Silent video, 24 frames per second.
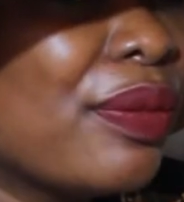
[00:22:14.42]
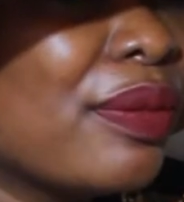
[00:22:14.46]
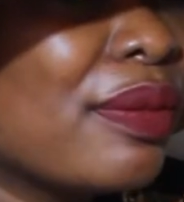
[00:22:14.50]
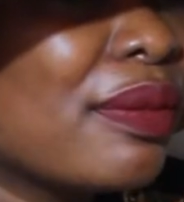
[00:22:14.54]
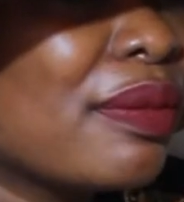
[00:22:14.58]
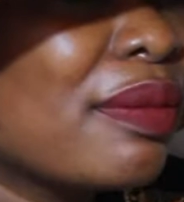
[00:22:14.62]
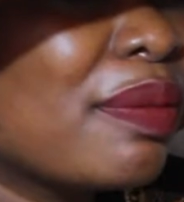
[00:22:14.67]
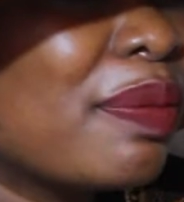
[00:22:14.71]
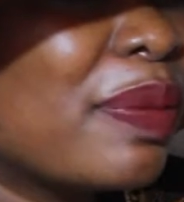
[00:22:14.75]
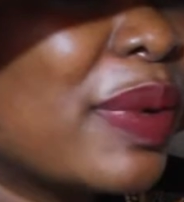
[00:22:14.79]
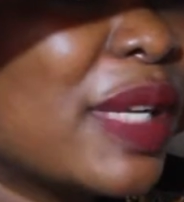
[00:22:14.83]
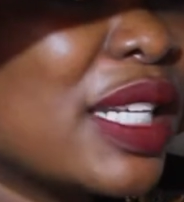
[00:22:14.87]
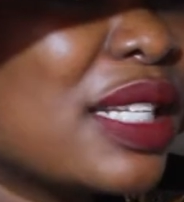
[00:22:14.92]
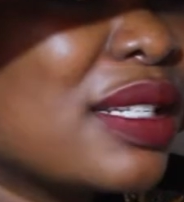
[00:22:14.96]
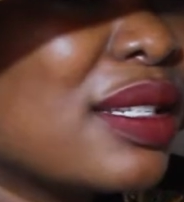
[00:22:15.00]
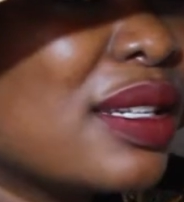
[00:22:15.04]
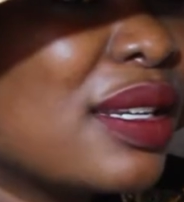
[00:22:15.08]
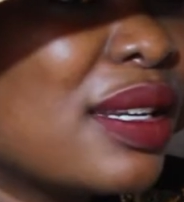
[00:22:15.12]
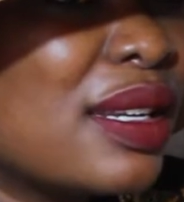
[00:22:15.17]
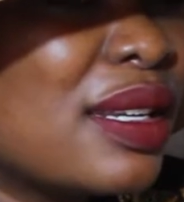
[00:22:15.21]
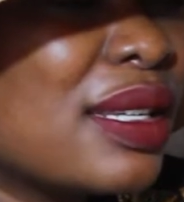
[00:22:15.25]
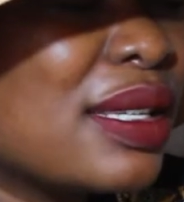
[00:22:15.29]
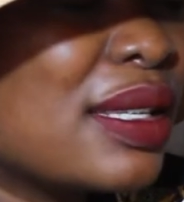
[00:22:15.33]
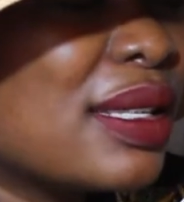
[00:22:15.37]
But
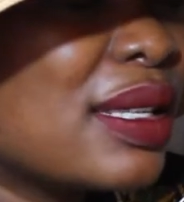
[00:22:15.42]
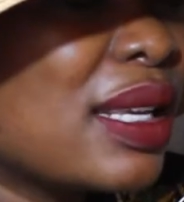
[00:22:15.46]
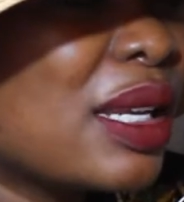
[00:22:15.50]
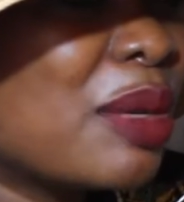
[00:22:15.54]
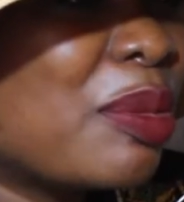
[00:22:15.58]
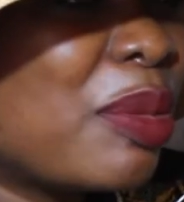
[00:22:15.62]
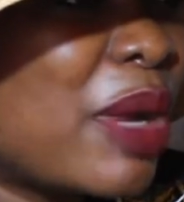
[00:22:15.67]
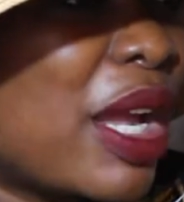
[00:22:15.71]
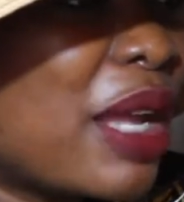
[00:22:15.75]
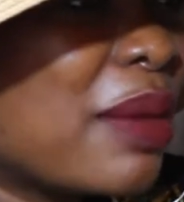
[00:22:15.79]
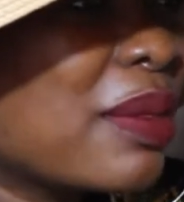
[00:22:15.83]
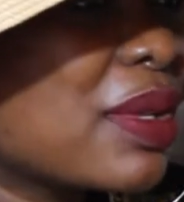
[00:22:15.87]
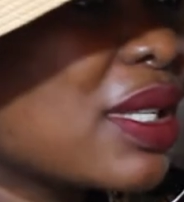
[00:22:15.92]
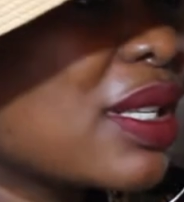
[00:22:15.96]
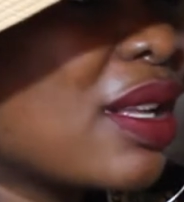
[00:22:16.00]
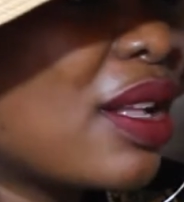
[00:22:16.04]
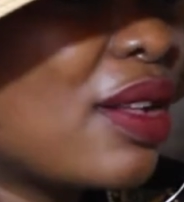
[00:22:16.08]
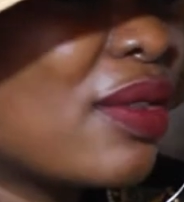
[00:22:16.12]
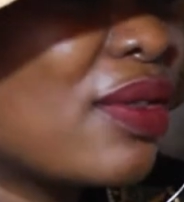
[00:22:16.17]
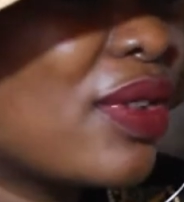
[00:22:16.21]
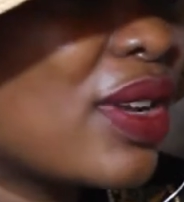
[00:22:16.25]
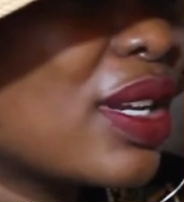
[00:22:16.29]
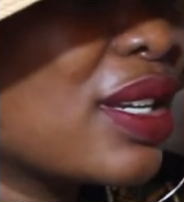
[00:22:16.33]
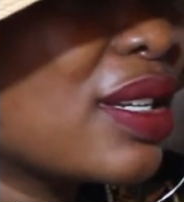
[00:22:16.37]
he sat by
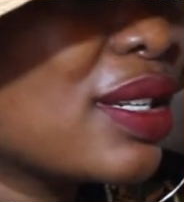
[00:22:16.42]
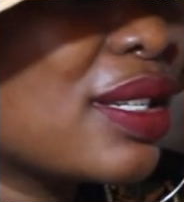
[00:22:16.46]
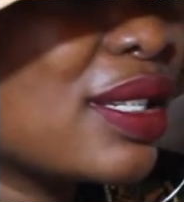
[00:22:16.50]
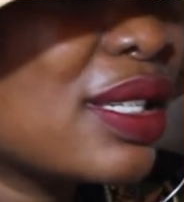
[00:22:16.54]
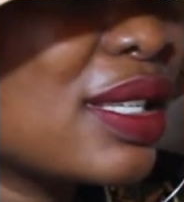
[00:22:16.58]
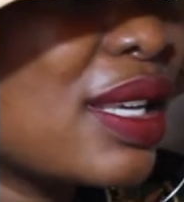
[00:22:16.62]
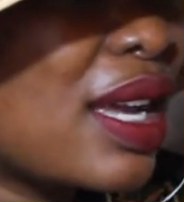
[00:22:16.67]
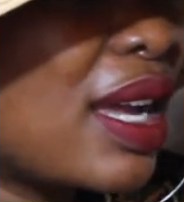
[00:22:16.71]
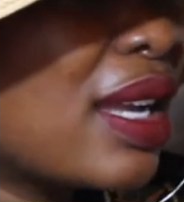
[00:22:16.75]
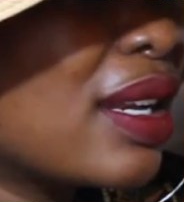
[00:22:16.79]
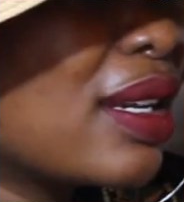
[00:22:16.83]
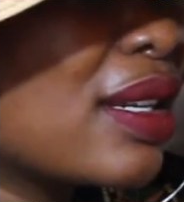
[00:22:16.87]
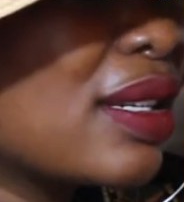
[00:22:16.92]
himself and he decided,